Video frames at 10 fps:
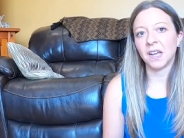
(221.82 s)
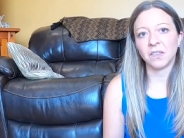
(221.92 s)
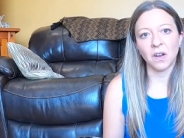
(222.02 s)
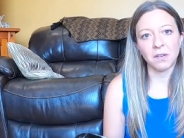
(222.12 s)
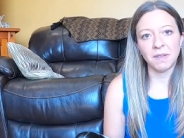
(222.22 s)

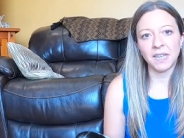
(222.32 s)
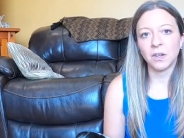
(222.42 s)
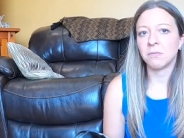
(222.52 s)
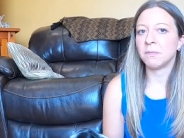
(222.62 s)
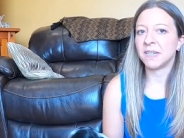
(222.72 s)

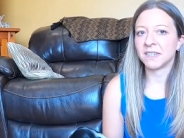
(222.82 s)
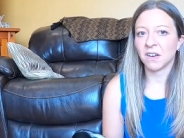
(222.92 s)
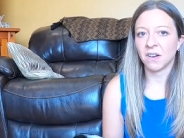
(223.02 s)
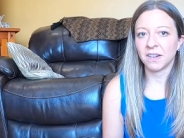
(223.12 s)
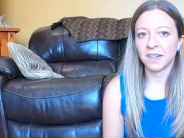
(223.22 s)
alarming or maybe
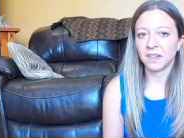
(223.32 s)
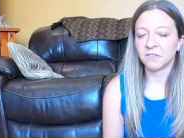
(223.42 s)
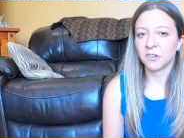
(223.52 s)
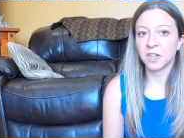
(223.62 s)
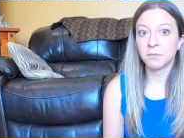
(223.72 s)
disheartening
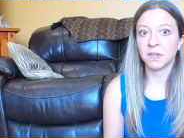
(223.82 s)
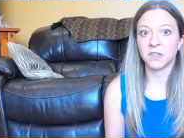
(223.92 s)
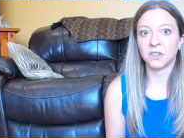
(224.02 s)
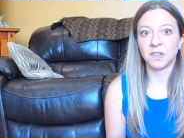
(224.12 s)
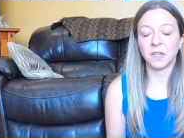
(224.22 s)
at first
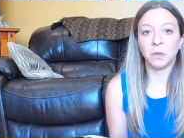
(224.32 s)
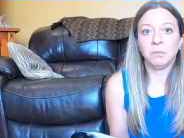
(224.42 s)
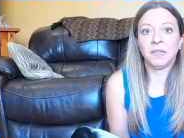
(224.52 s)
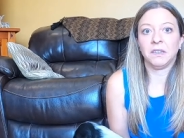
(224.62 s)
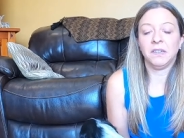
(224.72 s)
because you think, oh
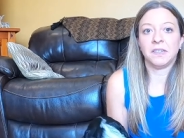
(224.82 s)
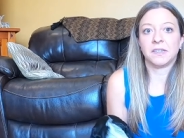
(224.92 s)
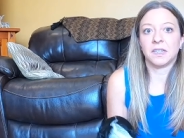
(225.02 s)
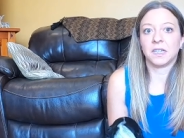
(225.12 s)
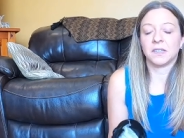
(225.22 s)
my
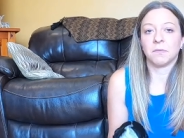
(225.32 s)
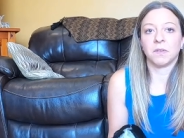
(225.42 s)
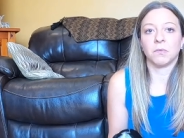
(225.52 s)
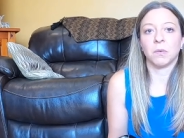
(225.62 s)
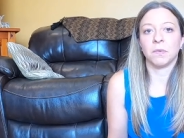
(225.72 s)
goodness, like is
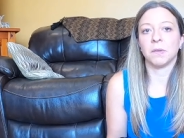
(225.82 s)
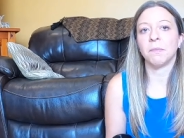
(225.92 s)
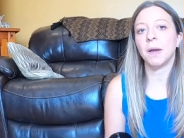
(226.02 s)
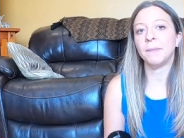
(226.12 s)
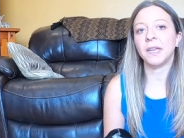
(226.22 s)
something wrong with the
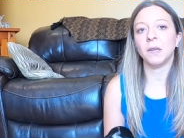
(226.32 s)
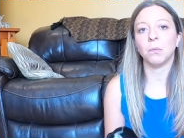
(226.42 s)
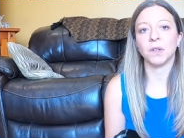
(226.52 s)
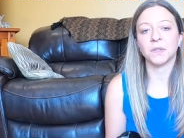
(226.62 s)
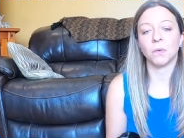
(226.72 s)
puppy?
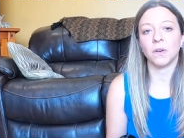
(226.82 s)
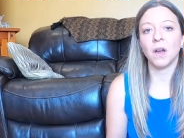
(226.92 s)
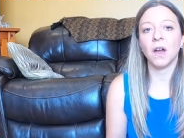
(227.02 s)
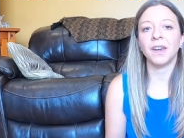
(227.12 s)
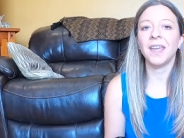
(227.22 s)
What's going
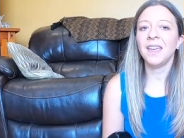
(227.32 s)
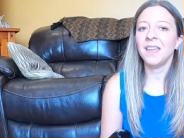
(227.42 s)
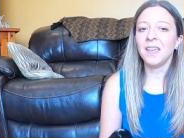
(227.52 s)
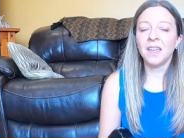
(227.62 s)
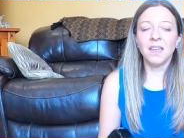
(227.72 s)
on?
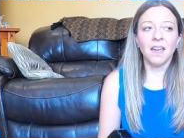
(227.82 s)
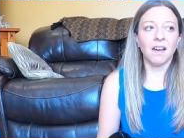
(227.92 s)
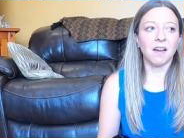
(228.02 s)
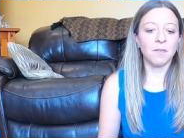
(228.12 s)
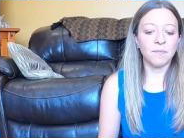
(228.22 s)

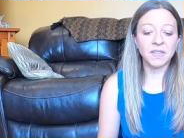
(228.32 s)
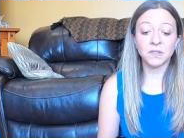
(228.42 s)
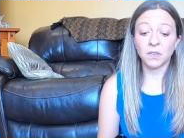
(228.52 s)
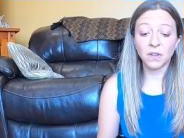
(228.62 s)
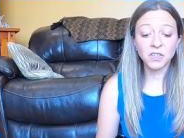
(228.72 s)
Um,
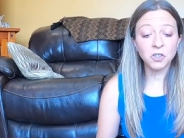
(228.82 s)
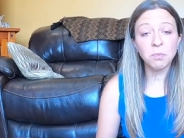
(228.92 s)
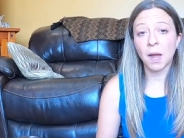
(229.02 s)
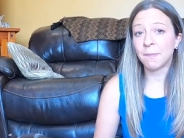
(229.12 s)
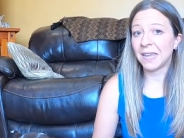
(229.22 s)
so long as your
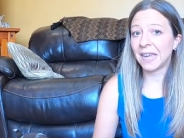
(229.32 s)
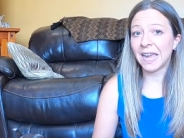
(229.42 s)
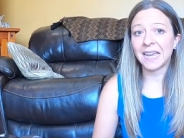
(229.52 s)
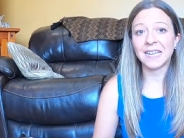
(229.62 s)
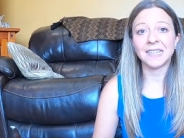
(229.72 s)
puppy
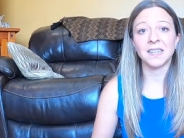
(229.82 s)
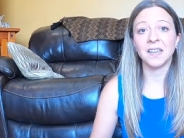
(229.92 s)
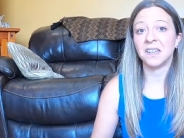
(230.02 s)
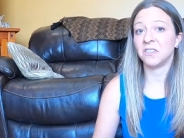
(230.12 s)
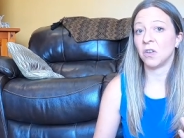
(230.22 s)
is
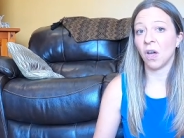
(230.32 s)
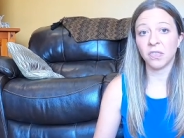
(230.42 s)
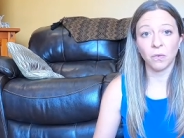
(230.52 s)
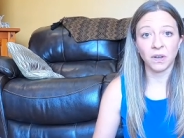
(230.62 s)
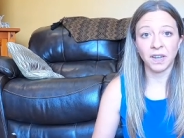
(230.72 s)

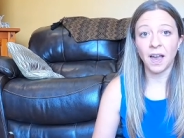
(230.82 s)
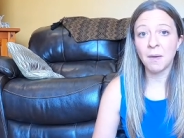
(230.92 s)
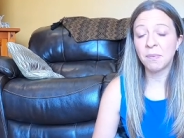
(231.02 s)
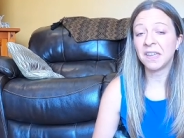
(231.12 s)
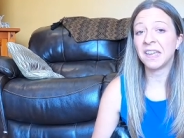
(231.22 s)
not throwing
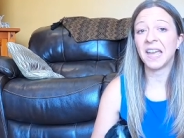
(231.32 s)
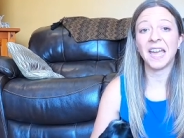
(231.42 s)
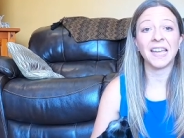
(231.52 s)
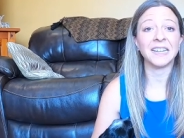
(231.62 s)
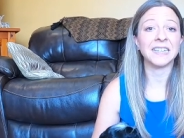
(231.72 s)
up
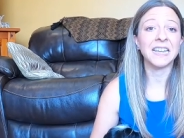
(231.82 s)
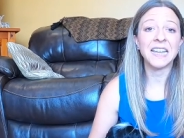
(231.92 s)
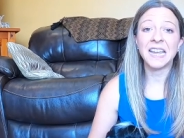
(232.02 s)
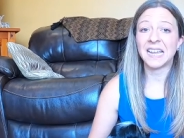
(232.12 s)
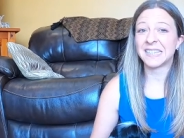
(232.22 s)
and
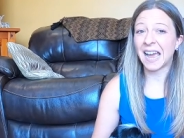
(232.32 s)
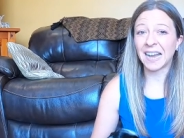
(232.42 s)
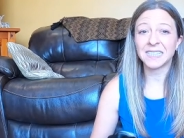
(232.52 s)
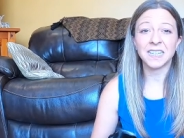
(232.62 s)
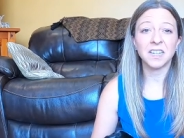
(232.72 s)
is
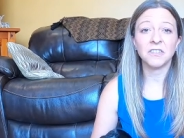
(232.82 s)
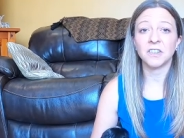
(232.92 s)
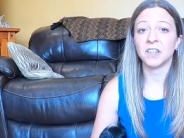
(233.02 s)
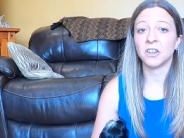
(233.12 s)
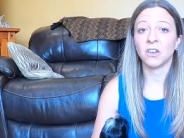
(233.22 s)
active
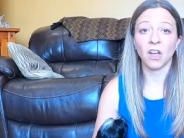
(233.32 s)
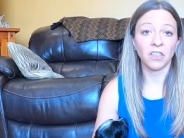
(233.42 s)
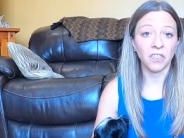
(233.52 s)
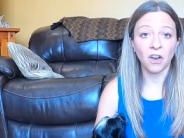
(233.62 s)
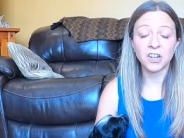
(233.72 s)
and
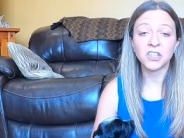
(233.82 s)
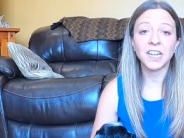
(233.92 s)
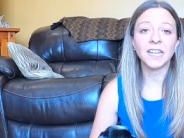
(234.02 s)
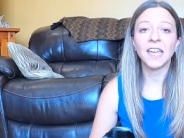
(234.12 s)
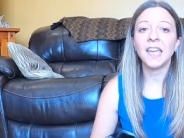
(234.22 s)
not
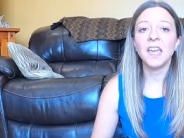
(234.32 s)
lethargic,